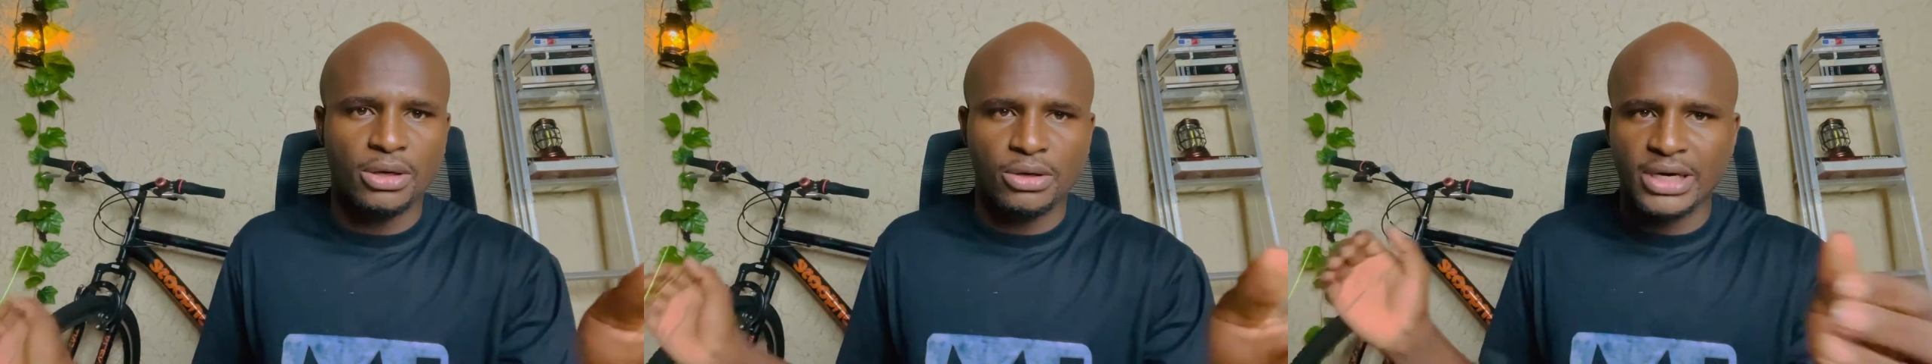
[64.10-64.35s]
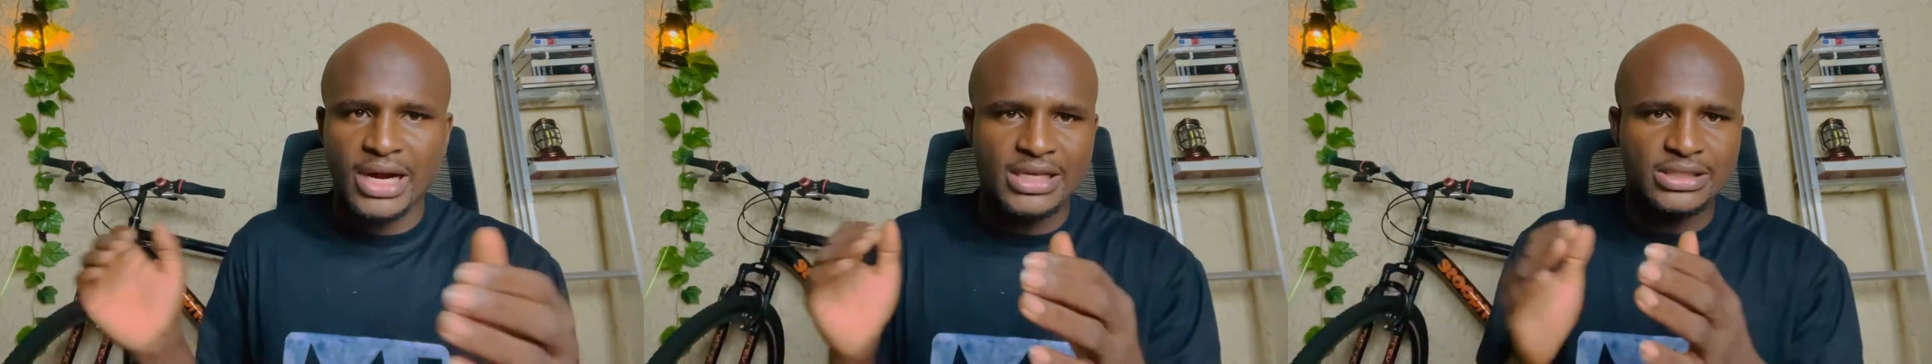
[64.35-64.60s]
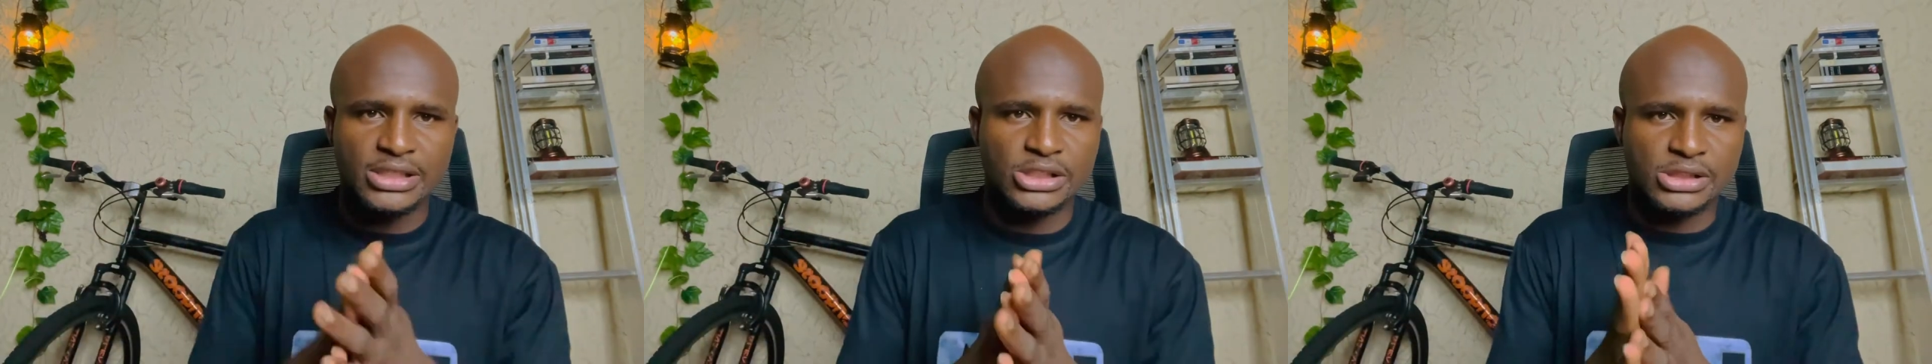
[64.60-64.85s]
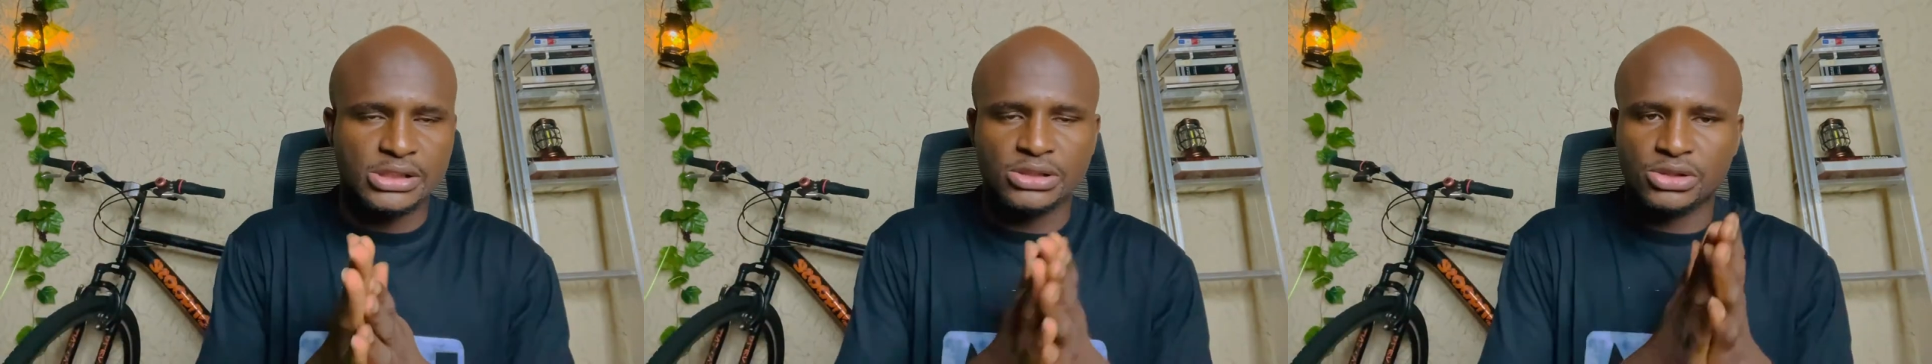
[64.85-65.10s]

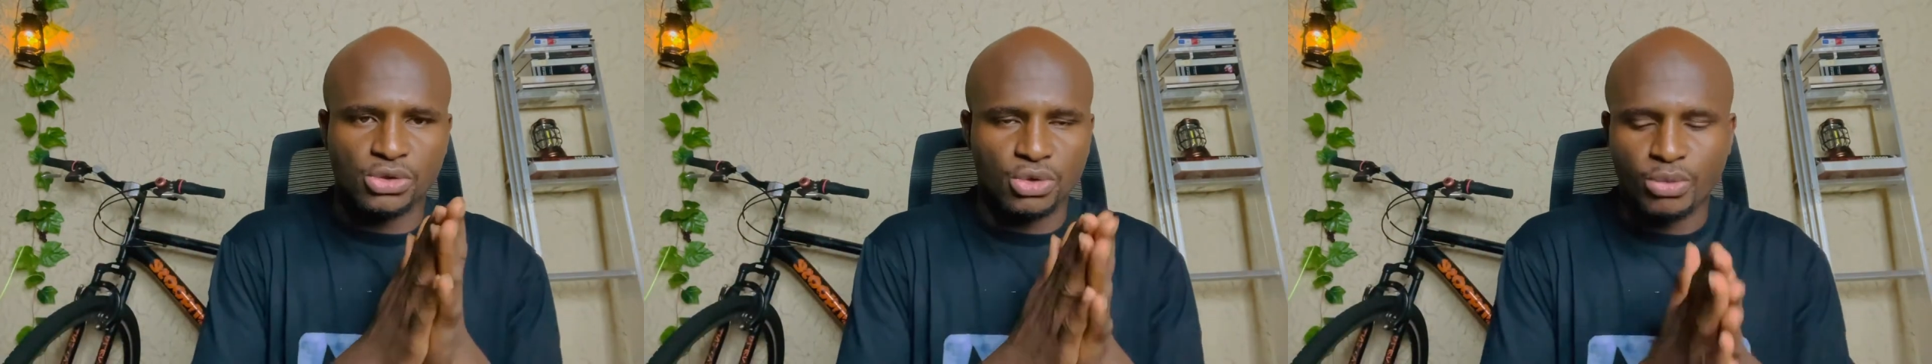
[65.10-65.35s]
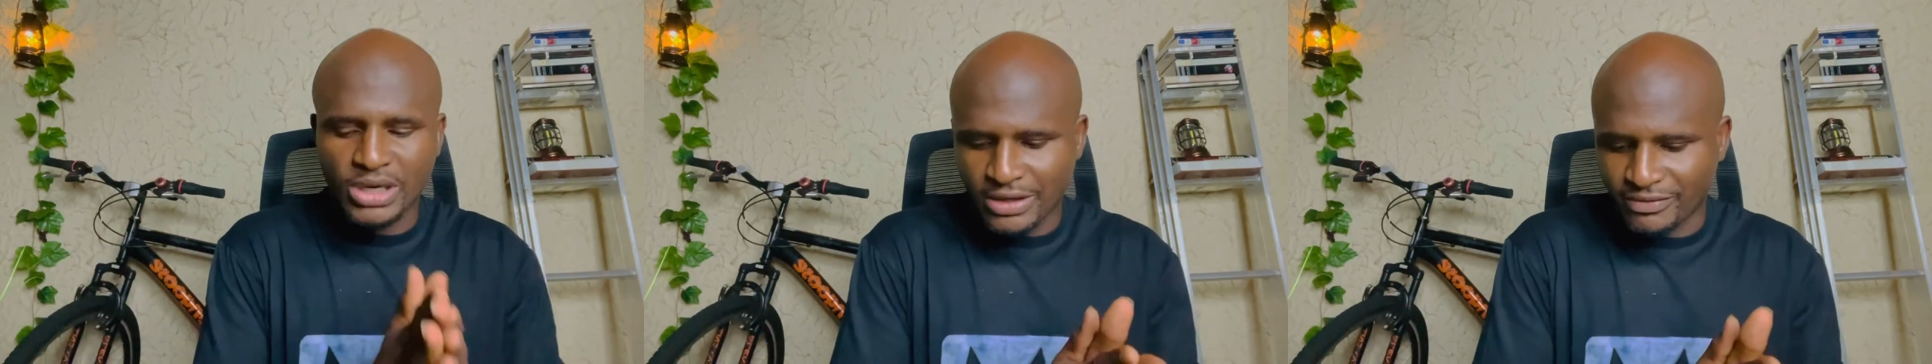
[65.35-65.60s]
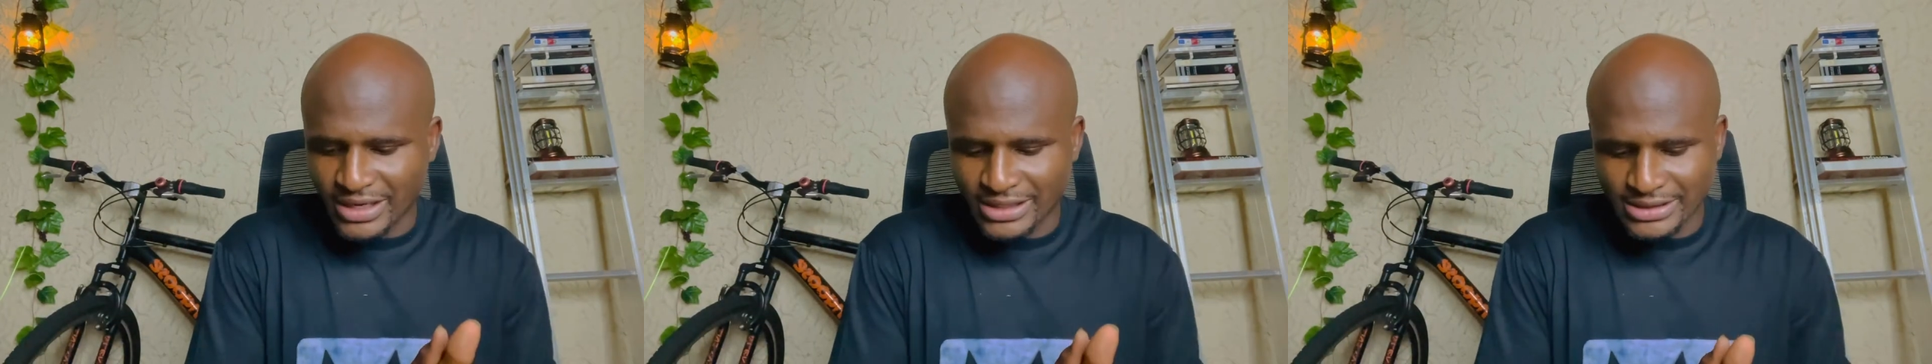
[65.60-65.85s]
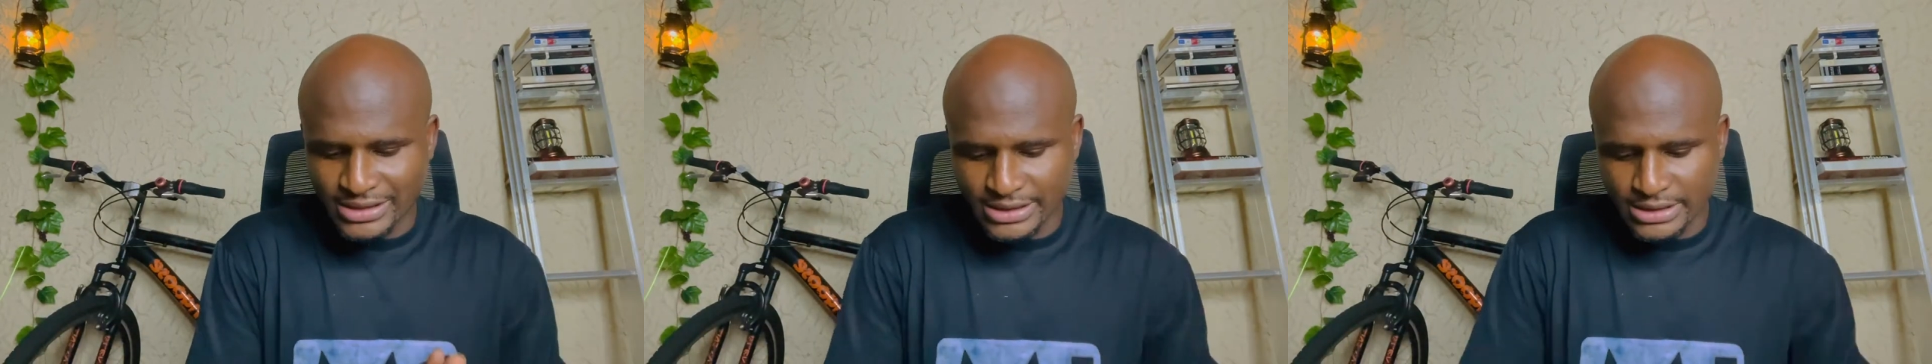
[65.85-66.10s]
organizations or whatever
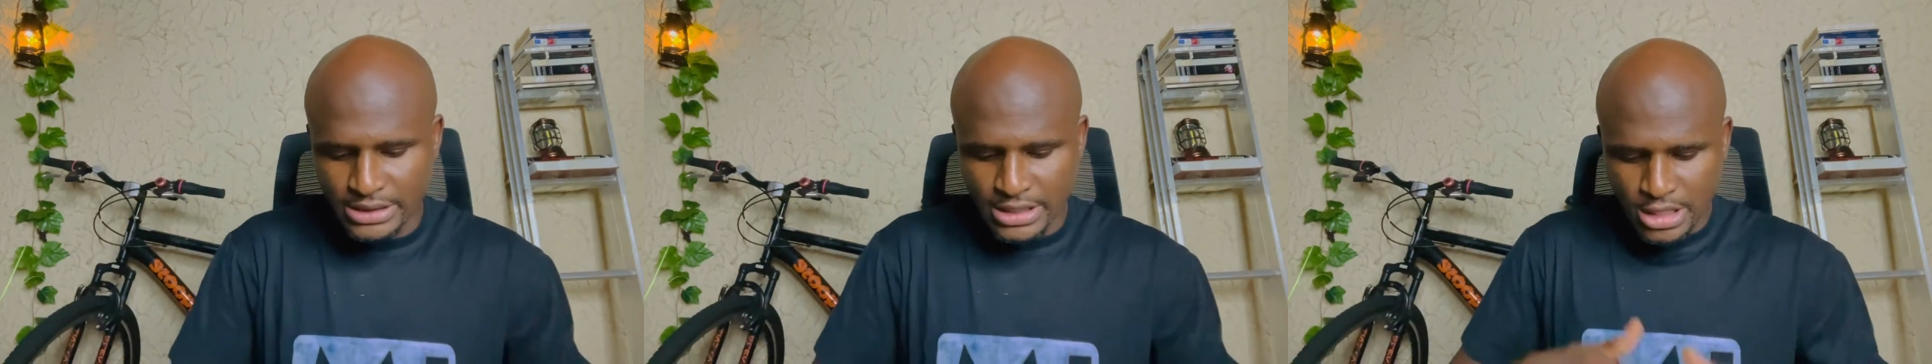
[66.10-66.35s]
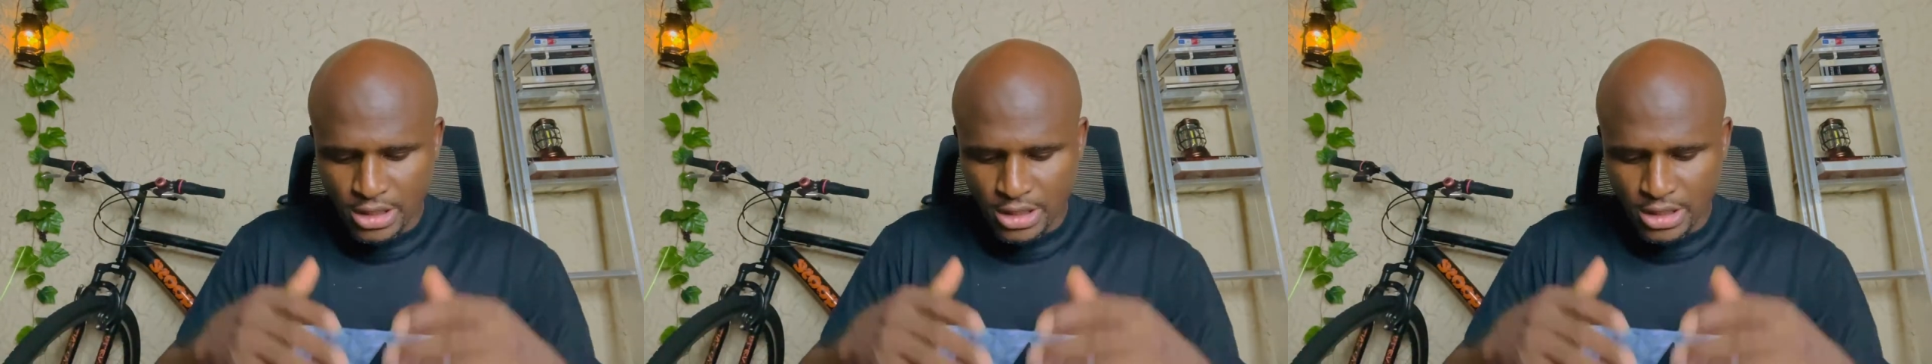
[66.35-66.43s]
it is.